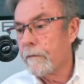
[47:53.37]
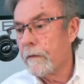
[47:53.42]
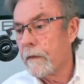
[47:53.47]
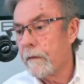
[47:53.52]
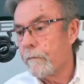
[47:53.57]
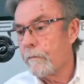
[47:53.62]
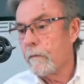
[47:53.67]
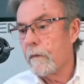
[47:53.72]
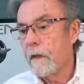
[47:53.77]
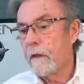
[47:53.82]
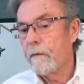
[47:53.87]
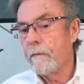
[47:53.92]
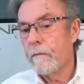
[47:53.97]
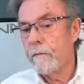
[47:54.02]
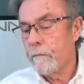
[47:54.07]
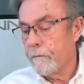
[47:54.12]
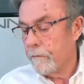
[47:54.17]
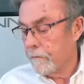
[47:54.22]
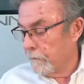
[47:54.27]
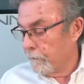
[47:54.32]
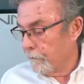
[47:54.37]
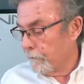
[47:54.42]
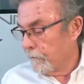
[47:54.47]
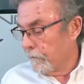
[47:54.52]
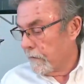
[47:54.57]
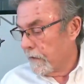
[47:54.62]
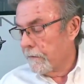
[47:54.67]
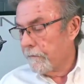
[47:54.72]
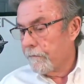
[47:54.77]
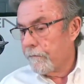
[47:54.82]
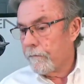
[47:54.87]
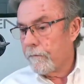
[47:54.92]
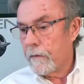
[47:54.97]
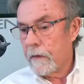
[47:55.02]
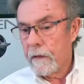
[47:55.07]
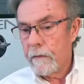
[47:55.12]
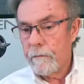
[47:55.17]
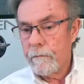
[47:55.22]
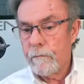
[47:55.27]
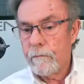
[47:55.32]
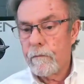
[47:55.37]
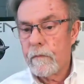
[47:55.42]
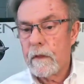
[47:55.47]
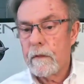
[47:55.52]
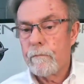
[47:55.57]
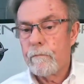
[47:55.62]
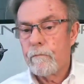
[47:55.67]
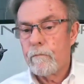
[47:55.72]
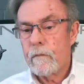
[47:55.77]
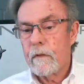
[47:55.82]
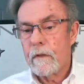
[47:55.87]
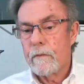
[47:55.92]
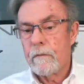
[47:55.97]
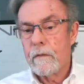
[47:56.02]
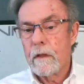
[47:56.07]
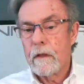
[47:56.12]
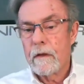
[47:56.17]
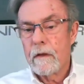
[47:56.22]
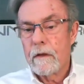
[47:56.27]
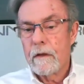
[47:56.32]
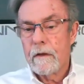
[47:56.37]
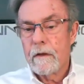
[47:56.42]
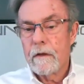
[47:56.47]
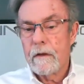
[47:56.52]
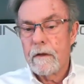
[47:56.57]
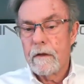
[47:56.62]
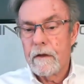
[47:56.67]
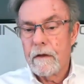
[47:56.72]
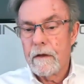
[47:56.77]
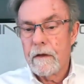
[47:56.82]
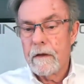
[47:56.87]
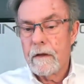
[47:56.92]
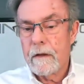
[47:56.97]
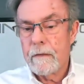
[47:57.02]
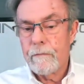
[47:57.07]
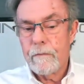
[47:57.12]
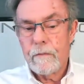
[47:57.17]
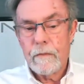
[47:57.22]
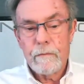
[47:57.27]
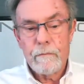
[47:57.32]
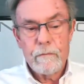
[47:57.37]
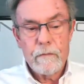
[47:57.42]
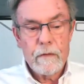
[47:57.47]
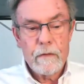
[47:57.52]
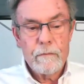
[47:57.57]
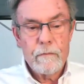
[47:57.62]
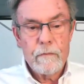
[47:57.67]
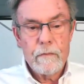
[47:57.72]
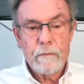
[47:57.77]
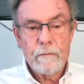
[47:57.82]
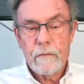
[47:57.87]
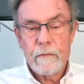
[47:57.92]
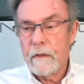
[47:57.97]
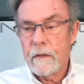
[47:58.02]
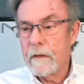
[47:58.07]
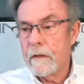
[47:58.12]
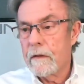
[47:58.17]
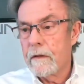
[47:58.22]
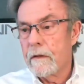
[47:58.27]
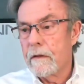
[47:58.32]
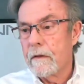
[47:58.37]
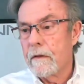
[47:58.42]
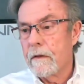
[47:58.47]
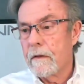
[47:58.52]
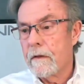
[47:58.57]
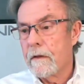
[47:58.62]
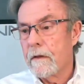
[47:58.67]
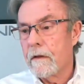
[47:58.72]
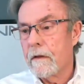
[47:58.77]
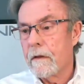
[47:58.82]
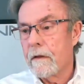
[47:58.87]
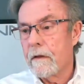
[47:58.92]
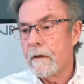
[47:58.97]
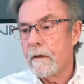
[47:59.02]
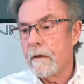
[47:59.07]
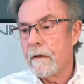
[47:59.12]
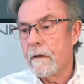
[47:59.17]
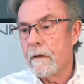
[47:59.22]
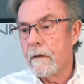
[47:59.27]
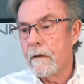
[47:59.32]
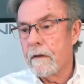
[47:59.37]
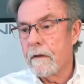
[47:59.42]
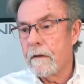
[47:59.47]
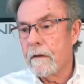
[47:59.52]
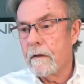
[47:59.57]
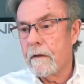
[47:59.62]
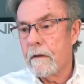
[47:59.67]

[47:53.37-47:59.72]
So, um, need to thank Eric and Brad. They posted a lot of links on the both the Crown Vic and the